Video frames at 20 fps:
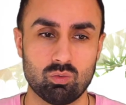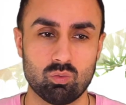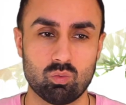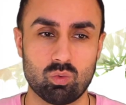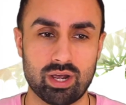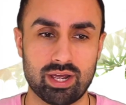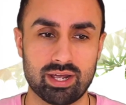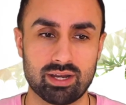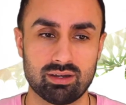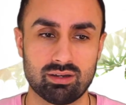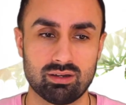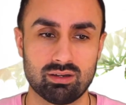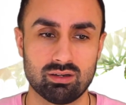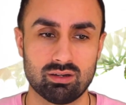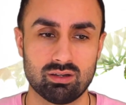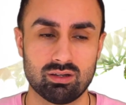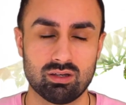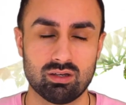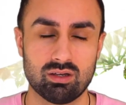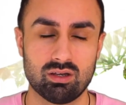when
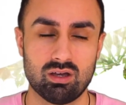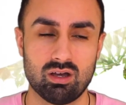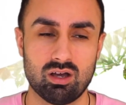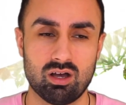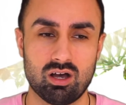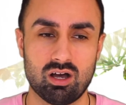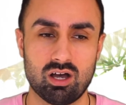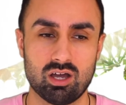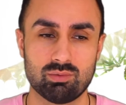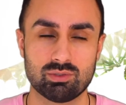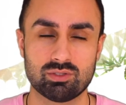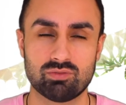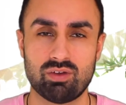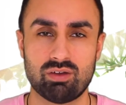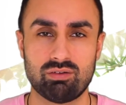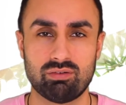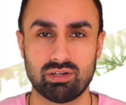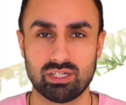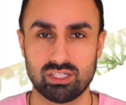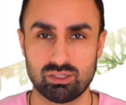I was
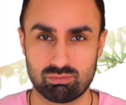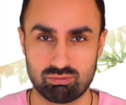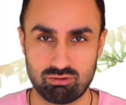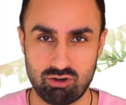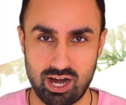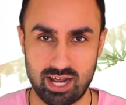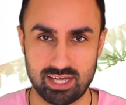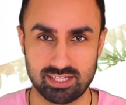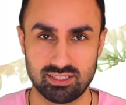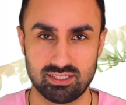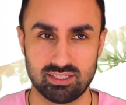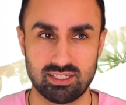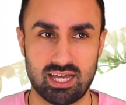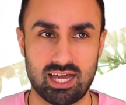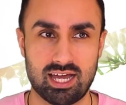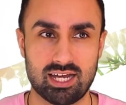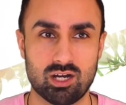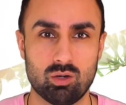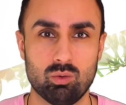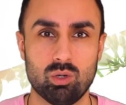very, very depressed,
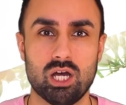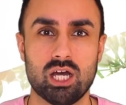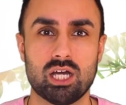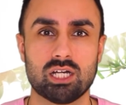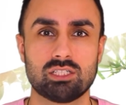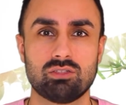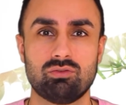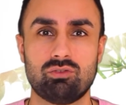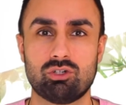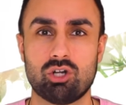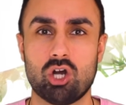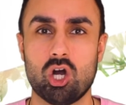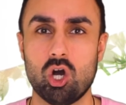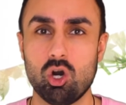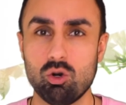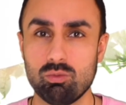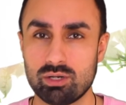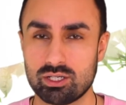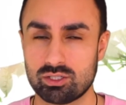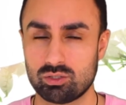and I worked for a
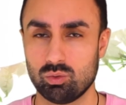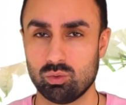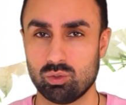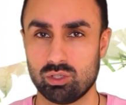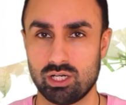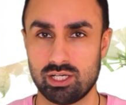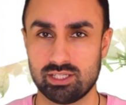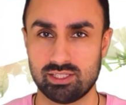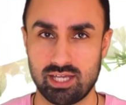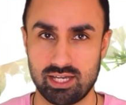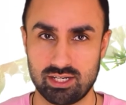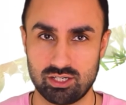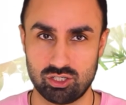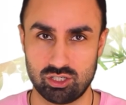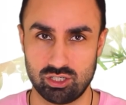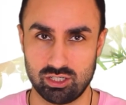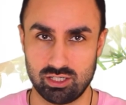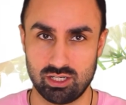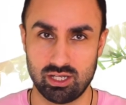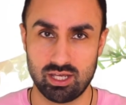homeless
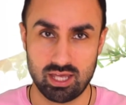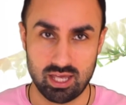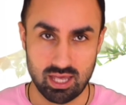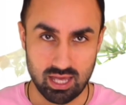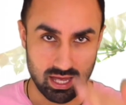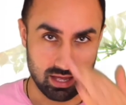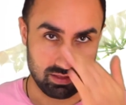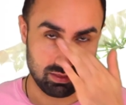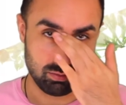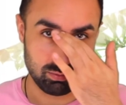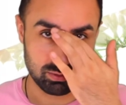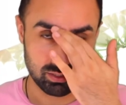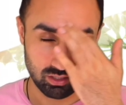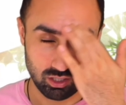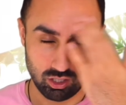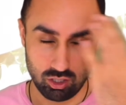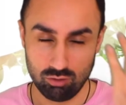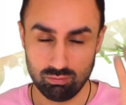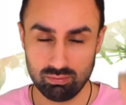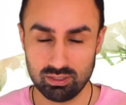organisation, and there was a
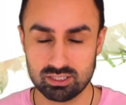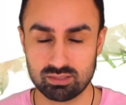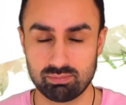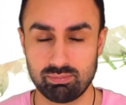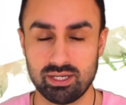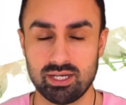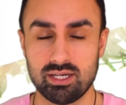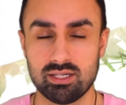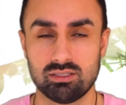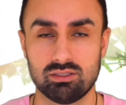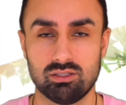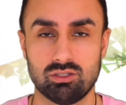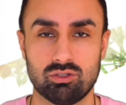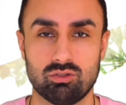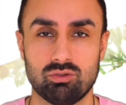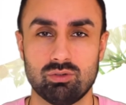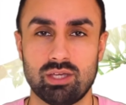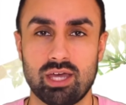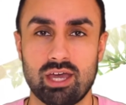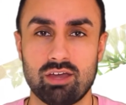homeless person
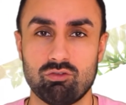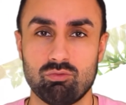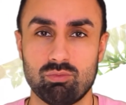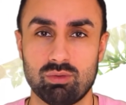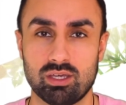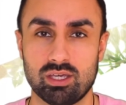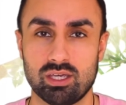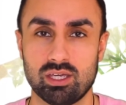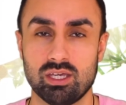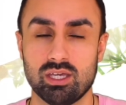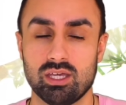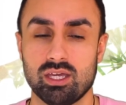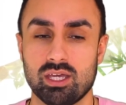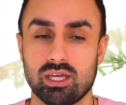who gave me